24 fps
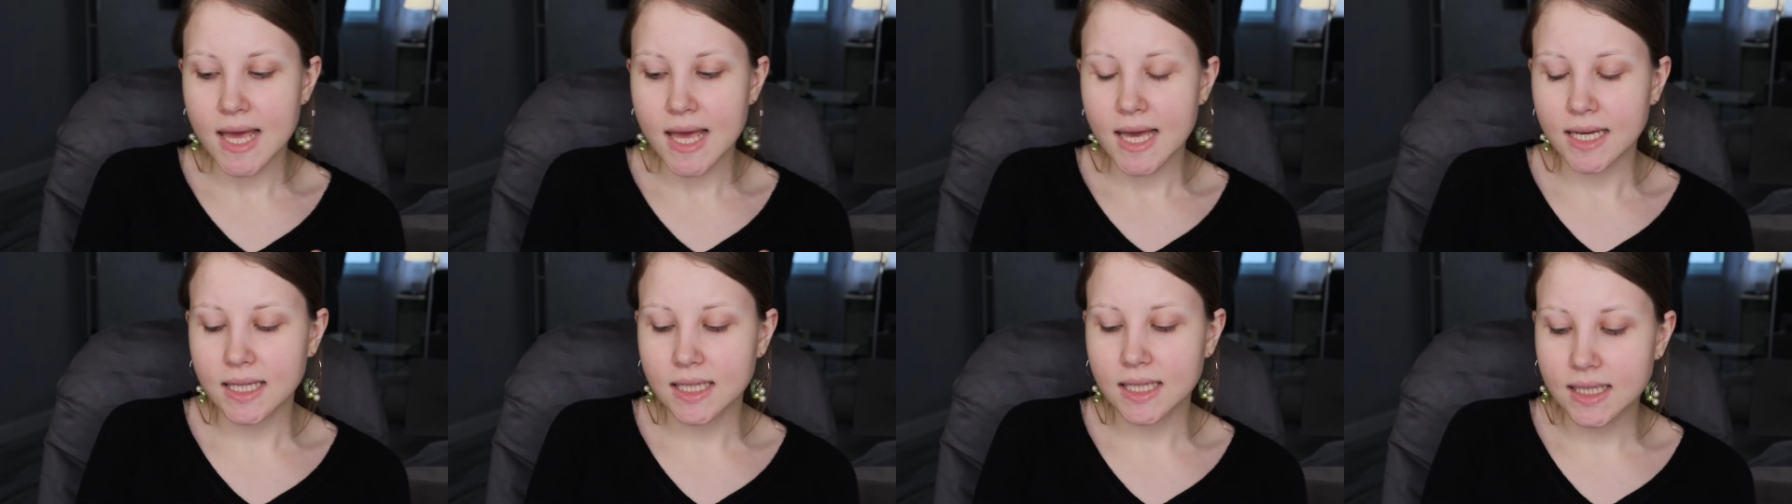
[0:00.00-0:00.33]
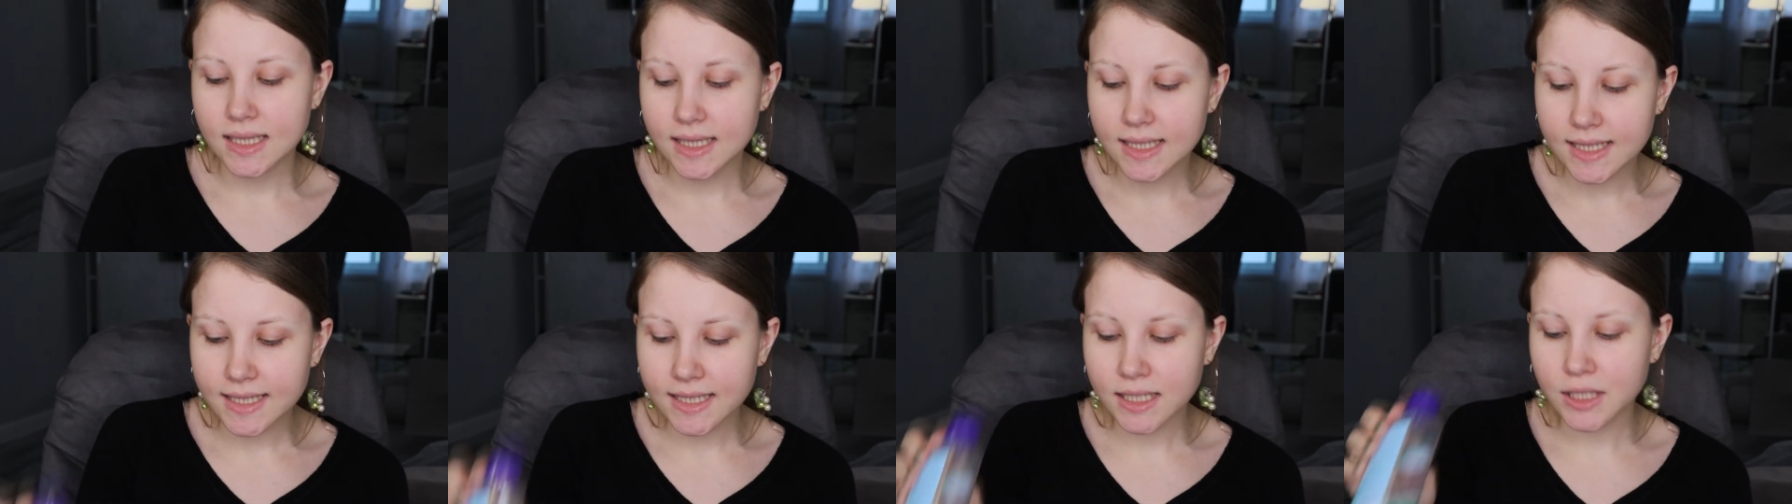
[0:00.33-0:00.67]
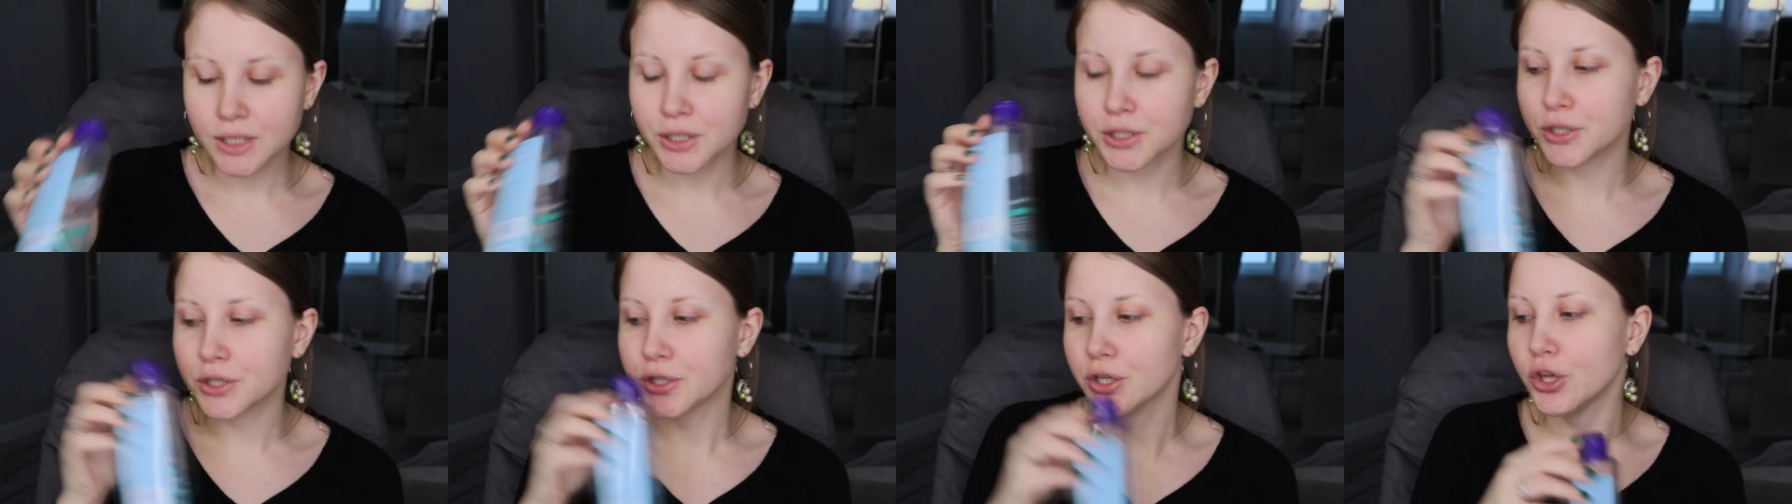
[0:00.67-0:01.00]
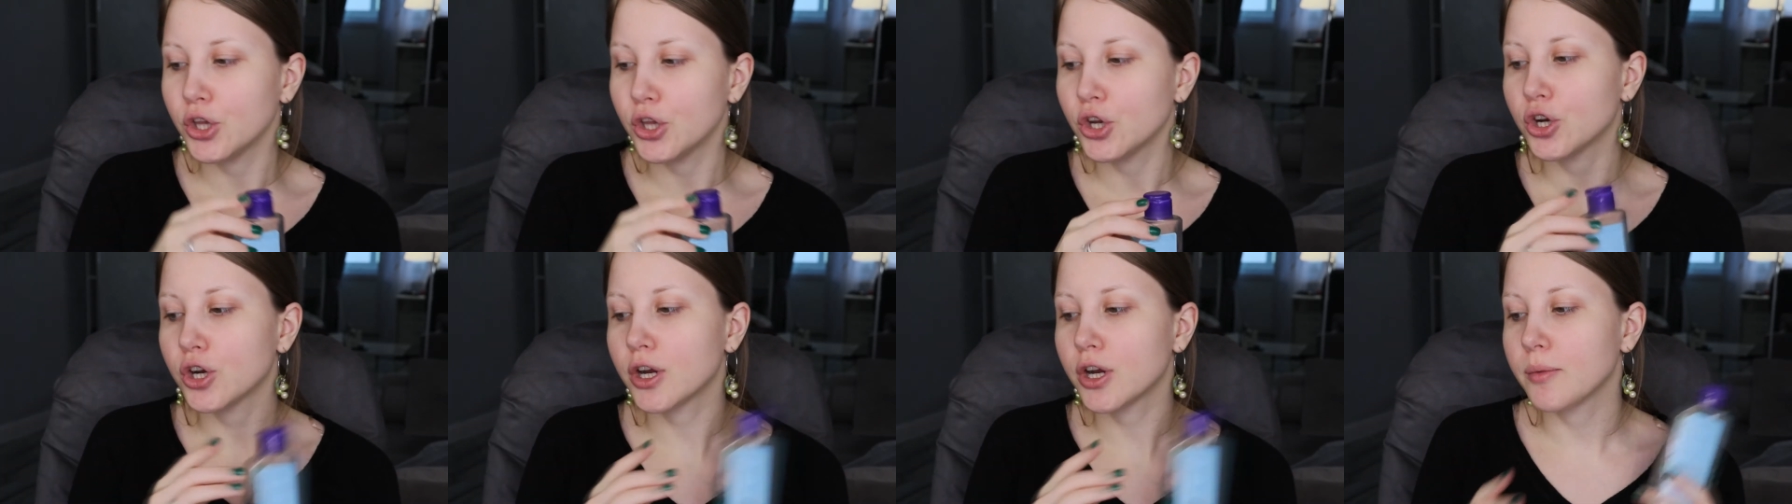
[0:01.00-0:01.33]
Clean and
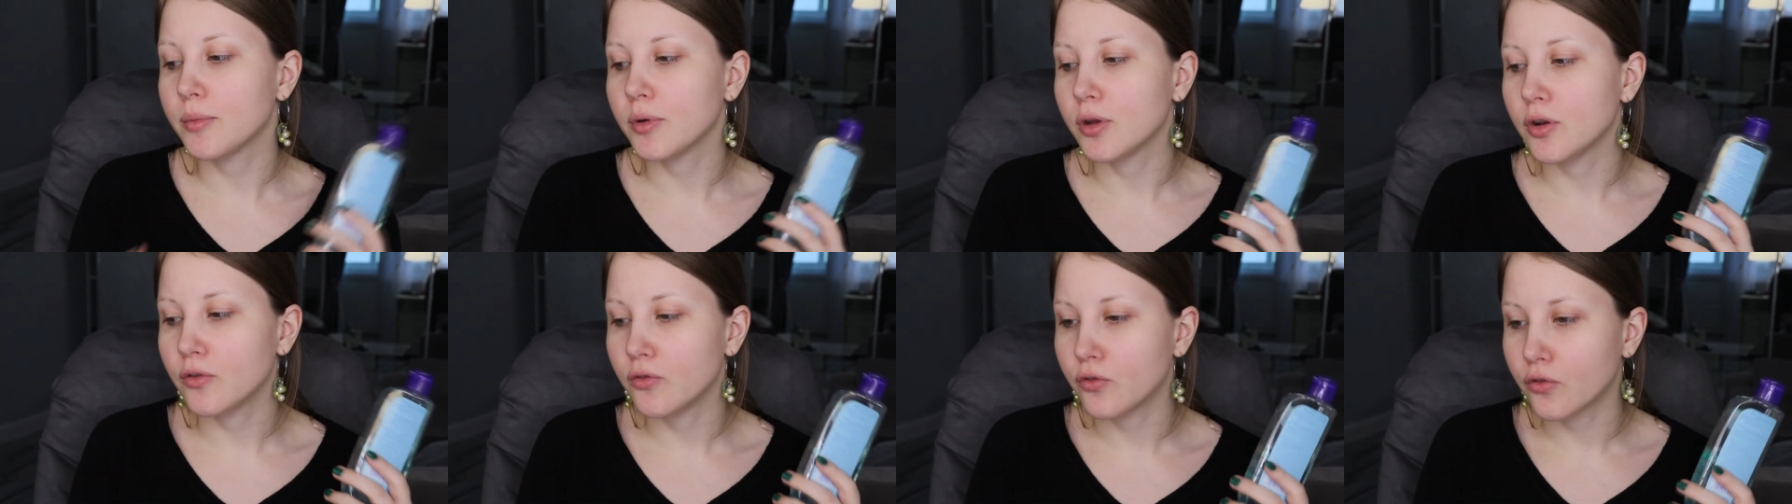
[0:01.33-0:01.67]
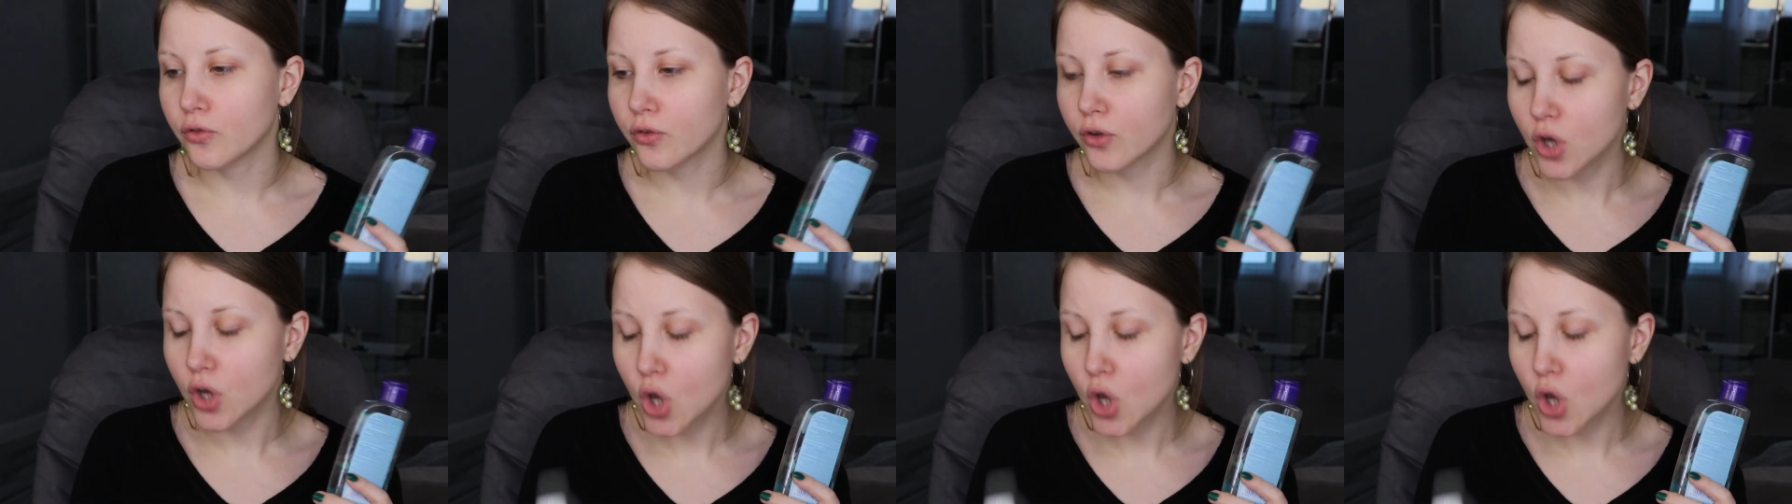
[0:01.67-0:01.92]
clear, a bit of